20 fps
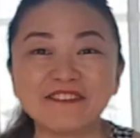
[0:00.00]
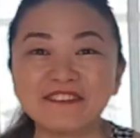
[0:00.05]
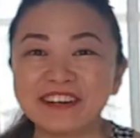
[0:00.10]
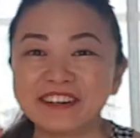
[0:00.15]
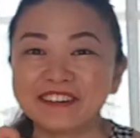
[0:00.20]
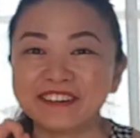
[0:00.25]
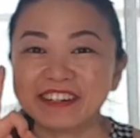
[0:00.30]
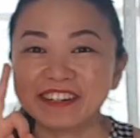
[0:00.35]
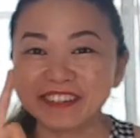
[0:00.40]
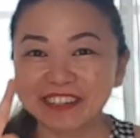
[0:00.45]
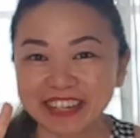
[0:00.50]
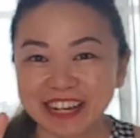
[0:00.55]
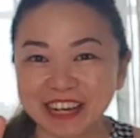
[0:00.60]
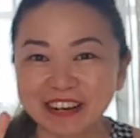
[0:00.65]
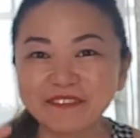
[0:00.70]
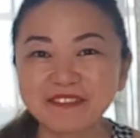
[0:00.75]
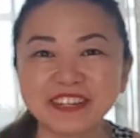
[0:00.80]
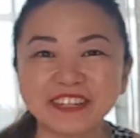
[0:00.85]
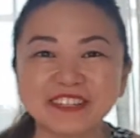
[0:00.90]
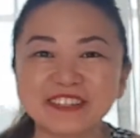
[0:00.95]
we're going to
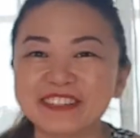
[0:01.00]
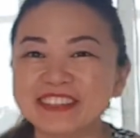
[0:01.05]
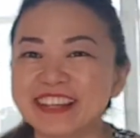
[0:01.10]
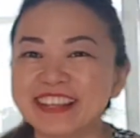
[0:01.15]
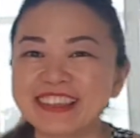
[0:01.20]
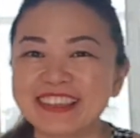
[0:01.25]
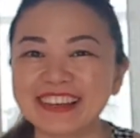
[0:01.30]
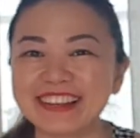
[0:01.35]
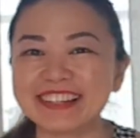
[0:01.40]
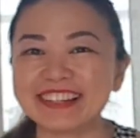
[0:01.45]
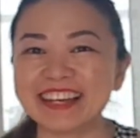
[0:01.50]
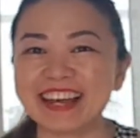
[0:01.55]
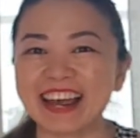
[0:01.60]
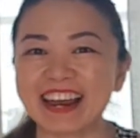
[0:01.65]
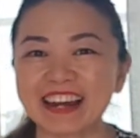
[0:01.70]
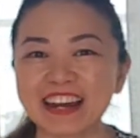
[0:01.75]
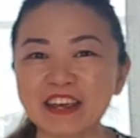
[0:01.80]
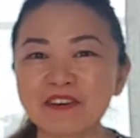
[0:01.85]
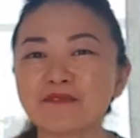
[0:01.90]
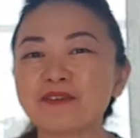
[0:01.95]
come into the third
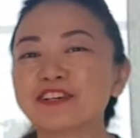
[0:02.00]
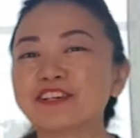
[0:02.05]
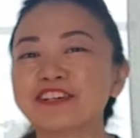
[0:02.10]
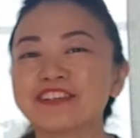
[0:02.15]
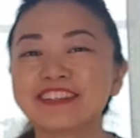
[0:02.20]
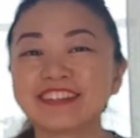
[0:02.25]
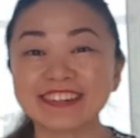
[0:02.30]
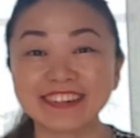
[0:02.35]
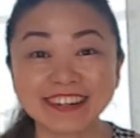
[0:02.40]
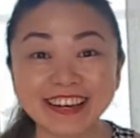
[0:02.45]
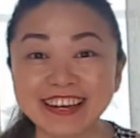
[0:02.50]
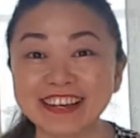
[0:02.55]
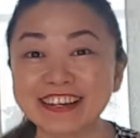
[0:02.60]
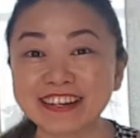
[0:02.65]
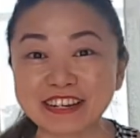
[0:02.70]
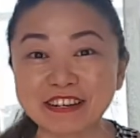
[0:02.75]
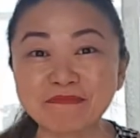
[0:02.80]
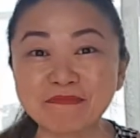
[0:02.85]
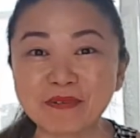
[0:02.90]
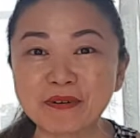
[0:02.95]
technique, which is
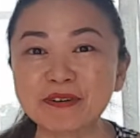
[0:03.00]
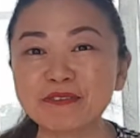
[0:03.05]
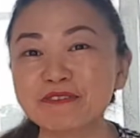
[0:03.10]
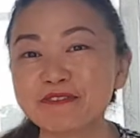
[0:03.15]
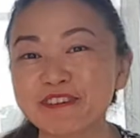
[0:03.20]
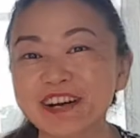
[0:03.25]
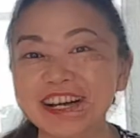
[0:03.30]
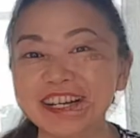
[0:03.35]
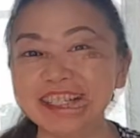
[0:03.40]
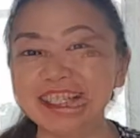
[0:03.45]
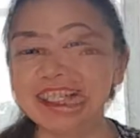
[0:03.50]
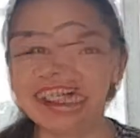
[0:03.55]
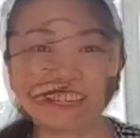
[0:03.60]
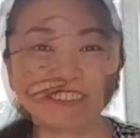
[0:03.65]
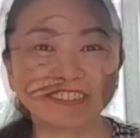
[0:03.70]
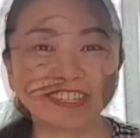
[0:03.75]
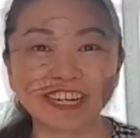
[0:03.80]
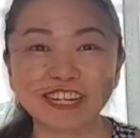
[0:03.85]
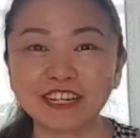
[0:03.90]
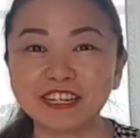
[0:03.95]
slightly more fun, and
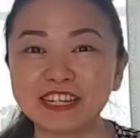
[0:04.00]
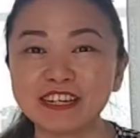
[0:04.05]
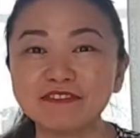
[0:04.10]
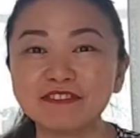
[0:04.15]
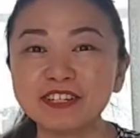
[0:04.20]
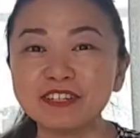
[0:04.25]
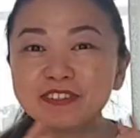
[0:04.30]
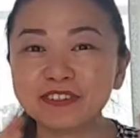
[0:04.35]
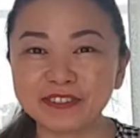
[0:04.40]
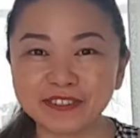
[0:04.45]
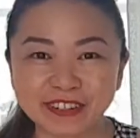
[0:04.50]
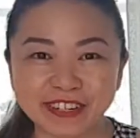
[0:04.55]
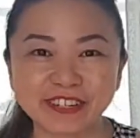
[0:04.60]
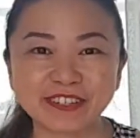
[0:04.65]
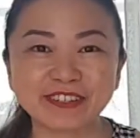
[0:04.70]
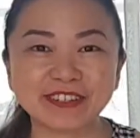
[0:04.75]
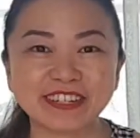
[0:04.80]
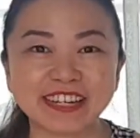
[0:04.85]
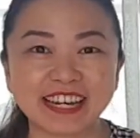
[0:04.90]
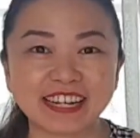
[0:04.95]
you can even do this
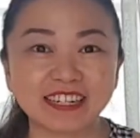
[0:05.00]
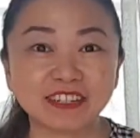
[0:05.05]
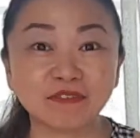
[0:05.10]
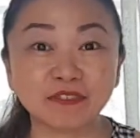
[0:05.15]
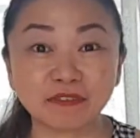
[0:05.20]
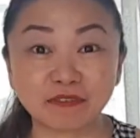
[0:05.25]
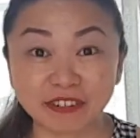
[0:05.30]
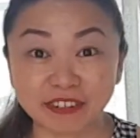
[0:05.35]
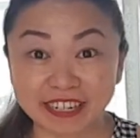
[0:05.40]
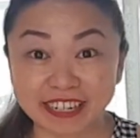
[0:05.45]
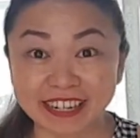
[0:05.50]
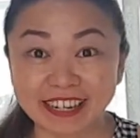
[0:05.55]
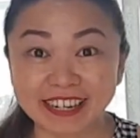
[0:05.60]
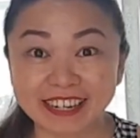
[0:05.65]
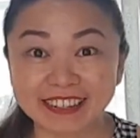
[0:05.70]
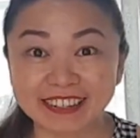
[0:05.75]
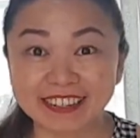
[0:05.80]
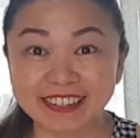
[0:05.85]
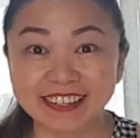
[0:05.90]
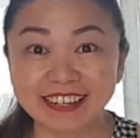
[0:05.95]
together with your
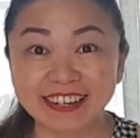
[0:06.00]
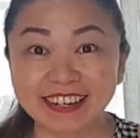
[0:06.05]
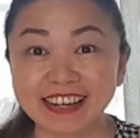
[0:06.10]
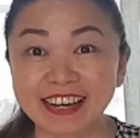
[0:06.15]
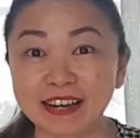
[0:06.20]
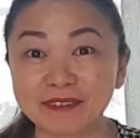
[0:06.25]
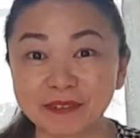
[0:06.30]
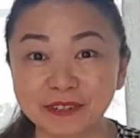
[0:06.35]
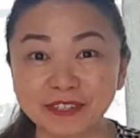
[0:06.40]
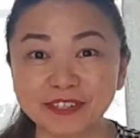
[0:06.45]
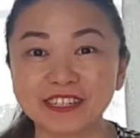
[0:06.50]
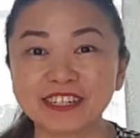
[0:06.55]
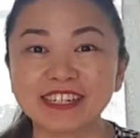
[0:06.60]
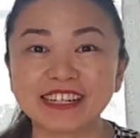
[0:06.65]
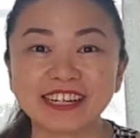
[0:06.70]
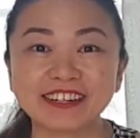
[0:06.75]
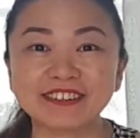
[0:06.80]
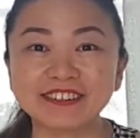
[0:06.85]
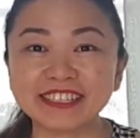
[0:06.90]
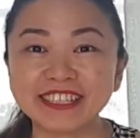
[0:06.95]
kids. I'm sure
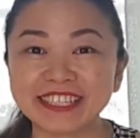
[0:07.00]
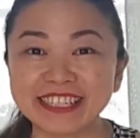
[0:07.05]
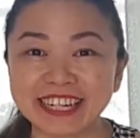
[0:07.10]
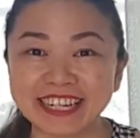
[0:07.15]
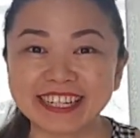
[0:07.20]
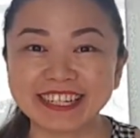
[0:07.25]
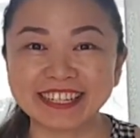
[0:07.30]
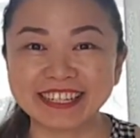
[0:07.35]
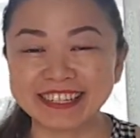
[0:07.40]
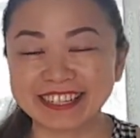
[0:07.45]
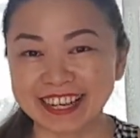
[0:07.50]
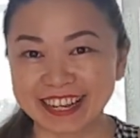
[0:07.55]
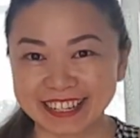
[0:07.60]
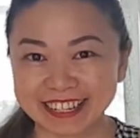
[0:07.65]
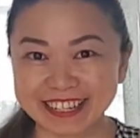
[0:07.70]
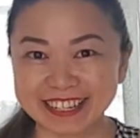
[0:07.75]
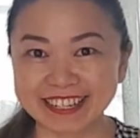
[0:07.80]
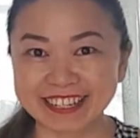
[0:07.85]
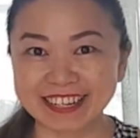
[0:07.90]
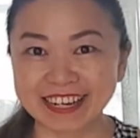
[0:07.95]
they're going to like this
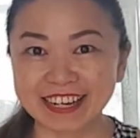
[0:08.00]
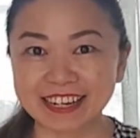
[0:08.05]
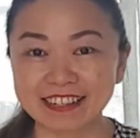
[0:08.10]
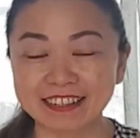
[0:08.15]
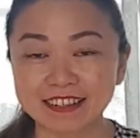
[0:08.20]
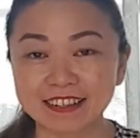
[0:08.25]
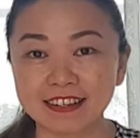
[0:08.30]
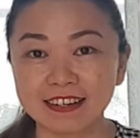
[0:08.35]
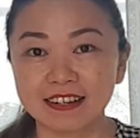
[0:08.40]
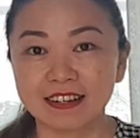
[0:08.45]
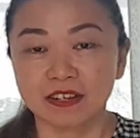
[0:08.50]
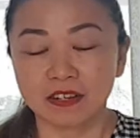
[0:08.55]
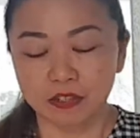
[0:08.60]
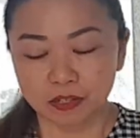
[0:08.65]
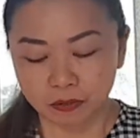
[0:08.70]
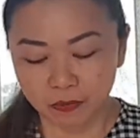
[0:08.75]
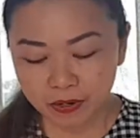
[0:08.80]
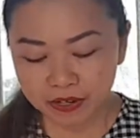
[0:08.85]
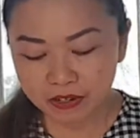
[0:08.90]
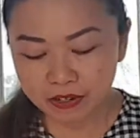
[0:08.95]
exercise.
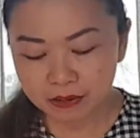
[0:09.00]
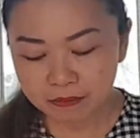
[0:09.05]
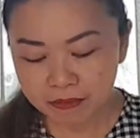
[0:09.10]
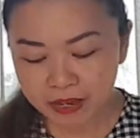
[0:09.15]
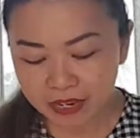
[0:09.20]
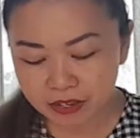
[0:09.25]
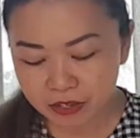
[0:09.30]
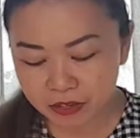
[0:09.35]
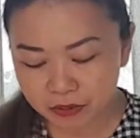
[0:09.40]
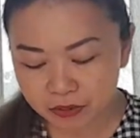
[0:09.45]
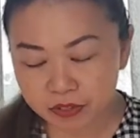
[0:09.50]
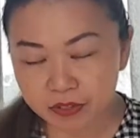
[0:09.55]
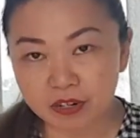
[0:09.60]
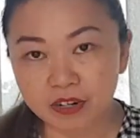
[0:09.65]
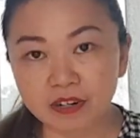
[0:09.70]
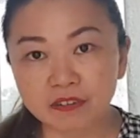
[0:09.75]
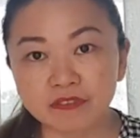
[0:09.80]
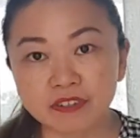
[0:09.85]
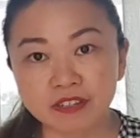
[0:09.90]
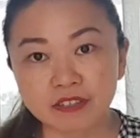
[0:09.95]
So we're going to make use
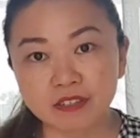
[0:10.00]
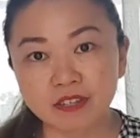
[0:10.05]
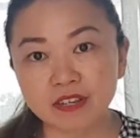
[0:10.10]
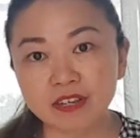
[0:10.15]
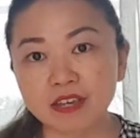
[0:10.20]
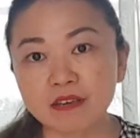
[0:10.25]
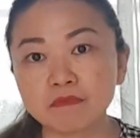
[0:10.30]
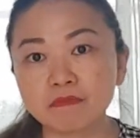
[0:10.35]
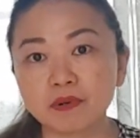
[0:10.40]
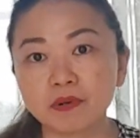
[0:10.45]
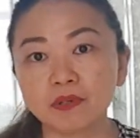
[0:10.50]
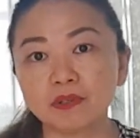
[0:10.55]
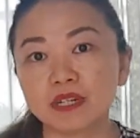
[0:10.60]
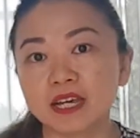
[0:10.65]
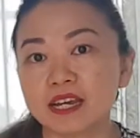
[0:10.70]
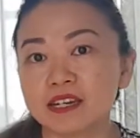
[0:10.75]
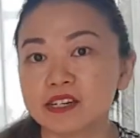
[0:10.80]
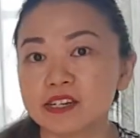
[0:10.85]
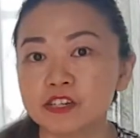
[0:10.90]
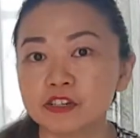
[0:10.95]
of a singing bowl
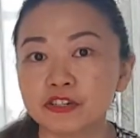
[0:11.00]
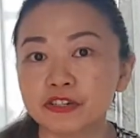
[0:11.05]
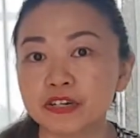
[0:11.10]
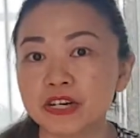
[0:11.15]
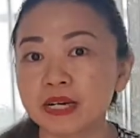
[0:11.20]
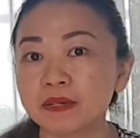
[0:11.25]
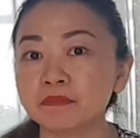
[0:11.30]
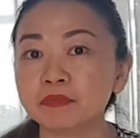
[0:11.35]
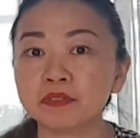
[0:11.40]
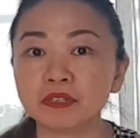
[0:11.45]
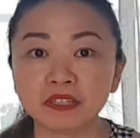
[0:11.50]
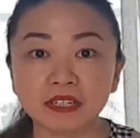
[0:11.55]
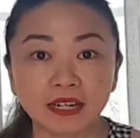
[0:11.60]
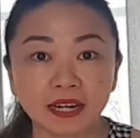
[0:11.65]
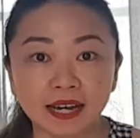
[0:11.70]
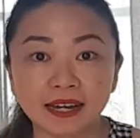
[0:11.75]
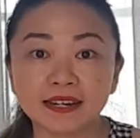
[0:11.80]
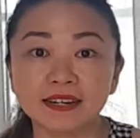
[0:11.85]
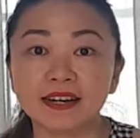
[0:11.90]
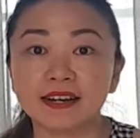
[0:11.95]
and a drum to
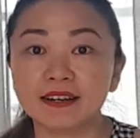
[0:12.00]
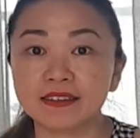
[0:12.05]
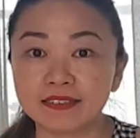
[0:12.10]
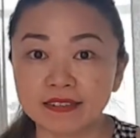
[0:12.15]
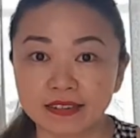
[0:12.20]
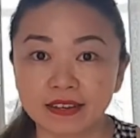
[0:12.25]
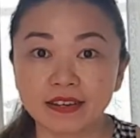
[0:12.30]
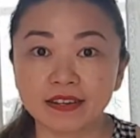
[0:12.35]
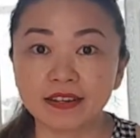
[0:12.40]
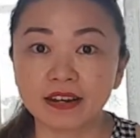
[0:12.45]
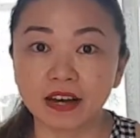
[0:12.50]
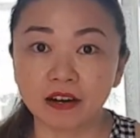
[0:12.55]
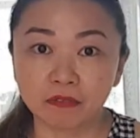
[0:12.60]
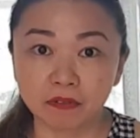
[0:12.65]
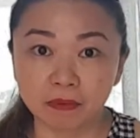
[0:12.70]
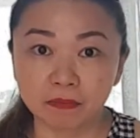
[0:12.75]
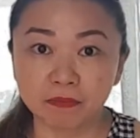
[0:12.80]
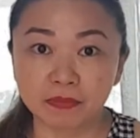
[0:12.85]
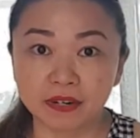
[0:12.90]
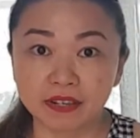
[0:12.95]
guide us in
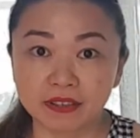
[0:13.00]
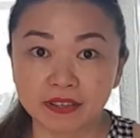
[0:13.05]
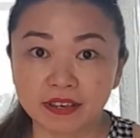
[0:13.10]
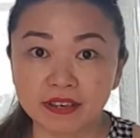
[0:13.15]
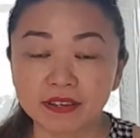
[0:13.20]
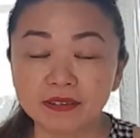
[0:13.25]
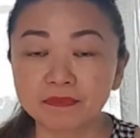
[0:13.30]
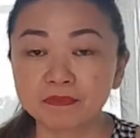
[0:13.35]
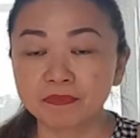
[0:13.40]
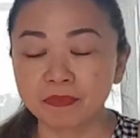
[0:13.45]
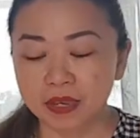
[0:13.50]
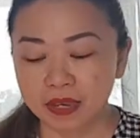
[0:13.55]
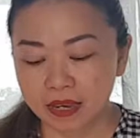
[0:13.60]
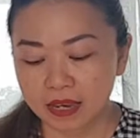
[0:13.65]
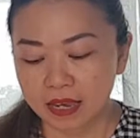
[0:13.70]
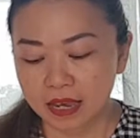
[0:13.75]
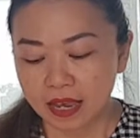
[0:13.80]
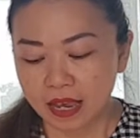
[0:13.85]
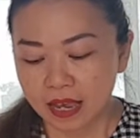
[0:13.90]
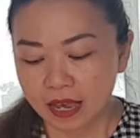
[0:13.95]
our breathing.
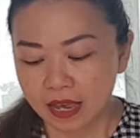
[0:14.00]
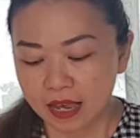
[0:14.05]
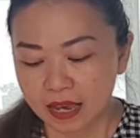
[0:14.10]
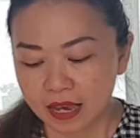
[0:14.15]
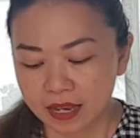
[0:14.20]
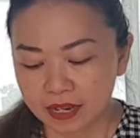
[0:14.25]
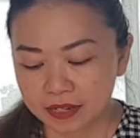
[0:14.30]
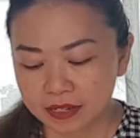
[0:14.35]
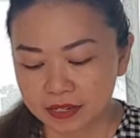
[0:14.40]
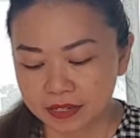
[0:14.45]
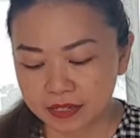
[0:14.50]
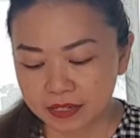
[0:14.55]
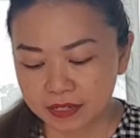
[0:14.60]
And